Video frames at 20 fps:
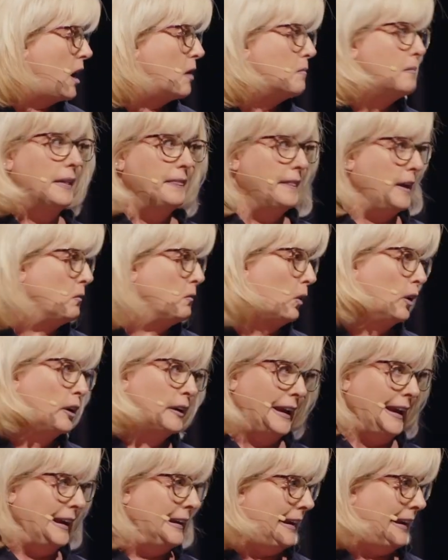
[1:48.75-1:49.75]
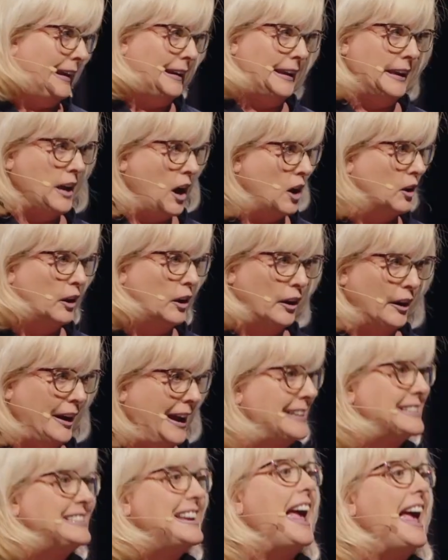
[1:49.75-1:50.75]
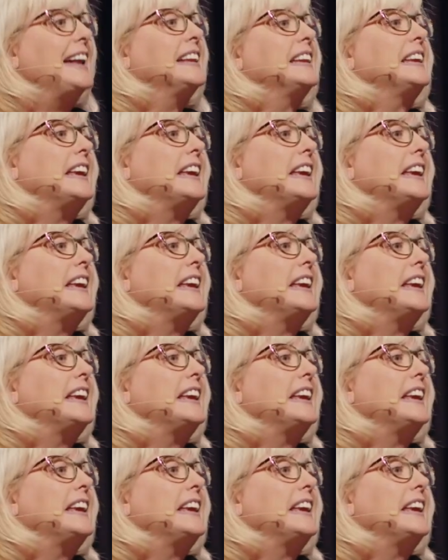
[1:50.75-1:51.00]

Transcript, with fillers: but they weren't getting any younger, and 10